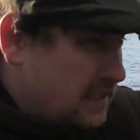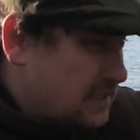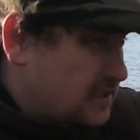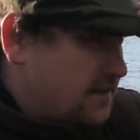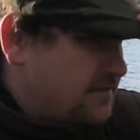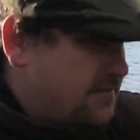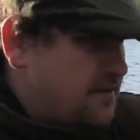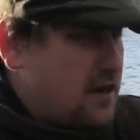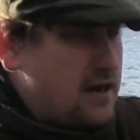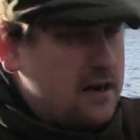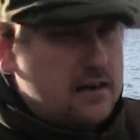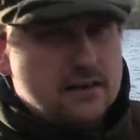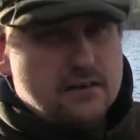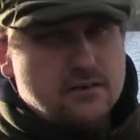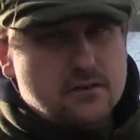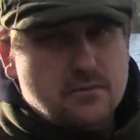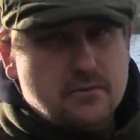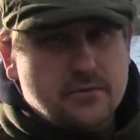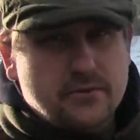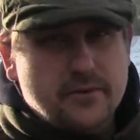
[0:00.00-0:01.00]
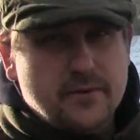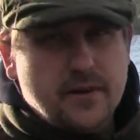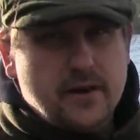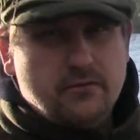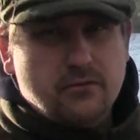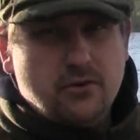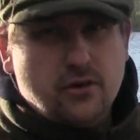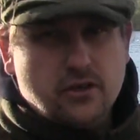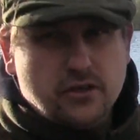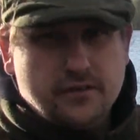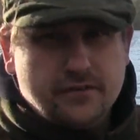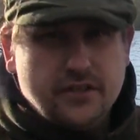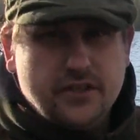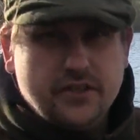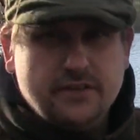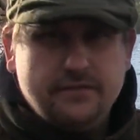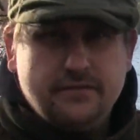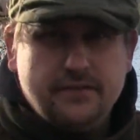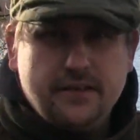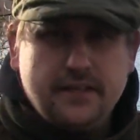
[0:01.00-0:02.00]
So I thought I'll come and do a bit of roach
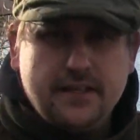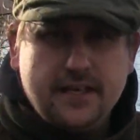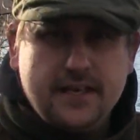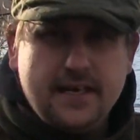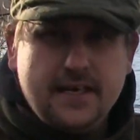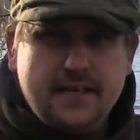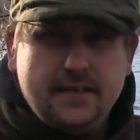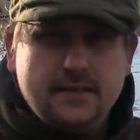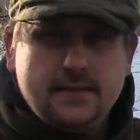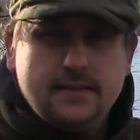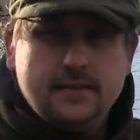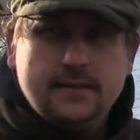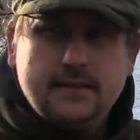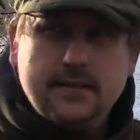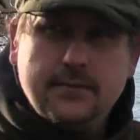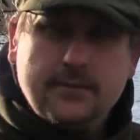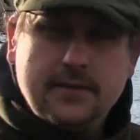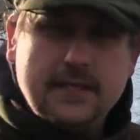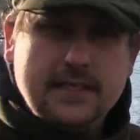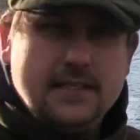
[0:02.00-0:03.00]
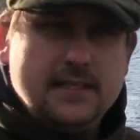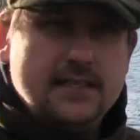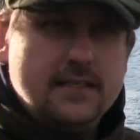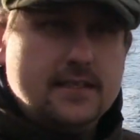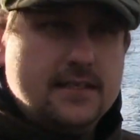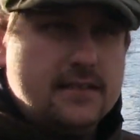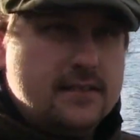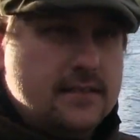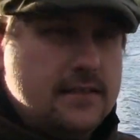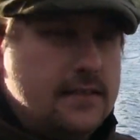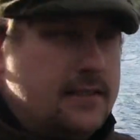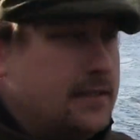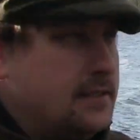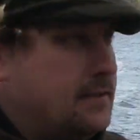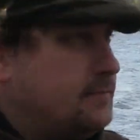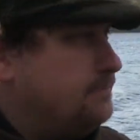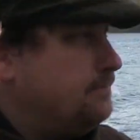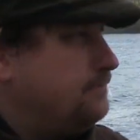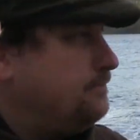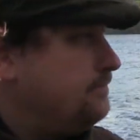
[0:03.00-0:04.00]
fishing for the day, see what it's, you
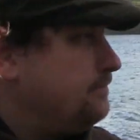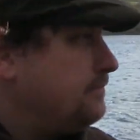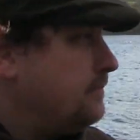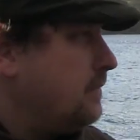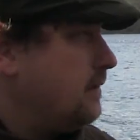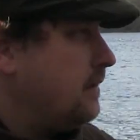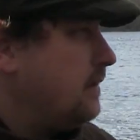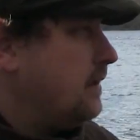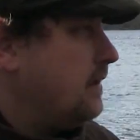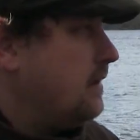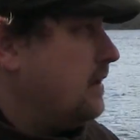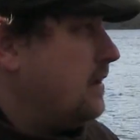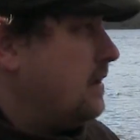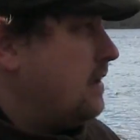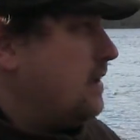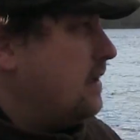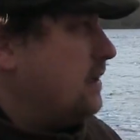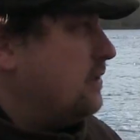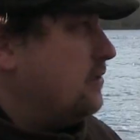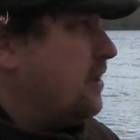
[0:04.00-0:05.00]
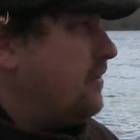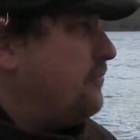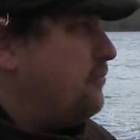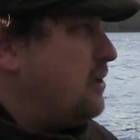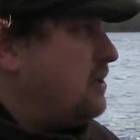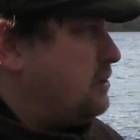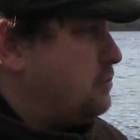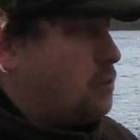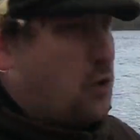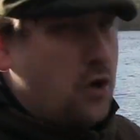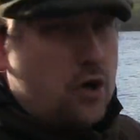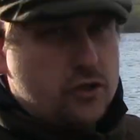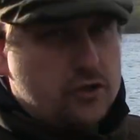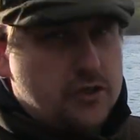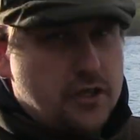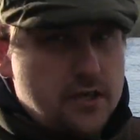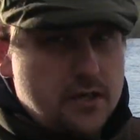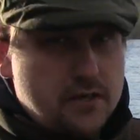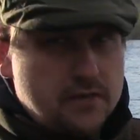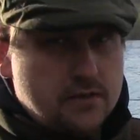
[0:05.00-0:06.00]
know. So Esthwaits
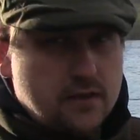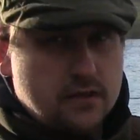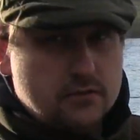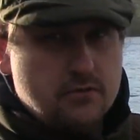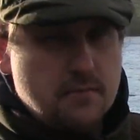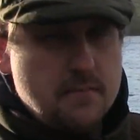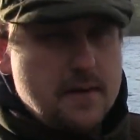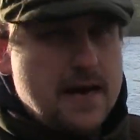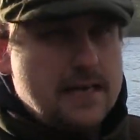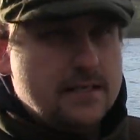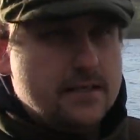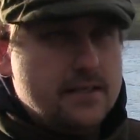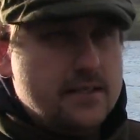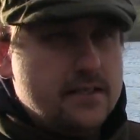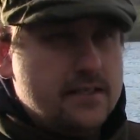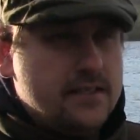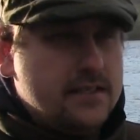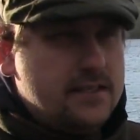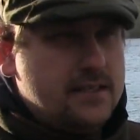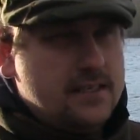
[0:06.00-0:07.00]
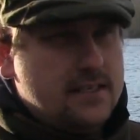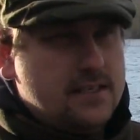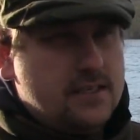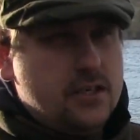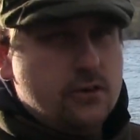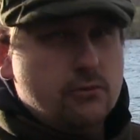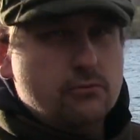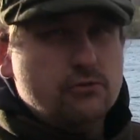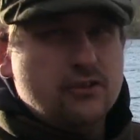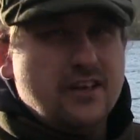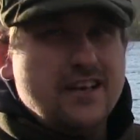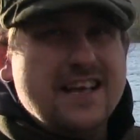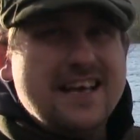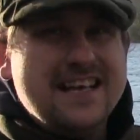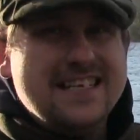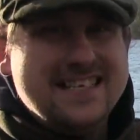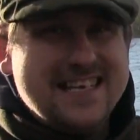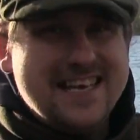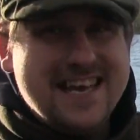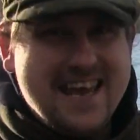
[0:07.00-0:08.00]
Water, I'll remind you, it's
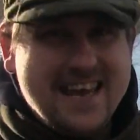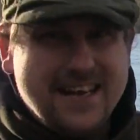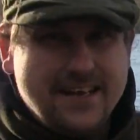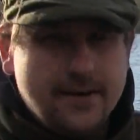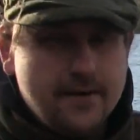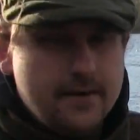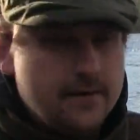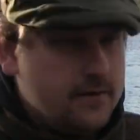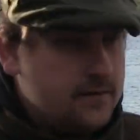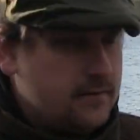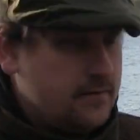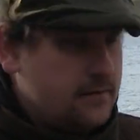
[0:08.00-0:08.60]
280 acre.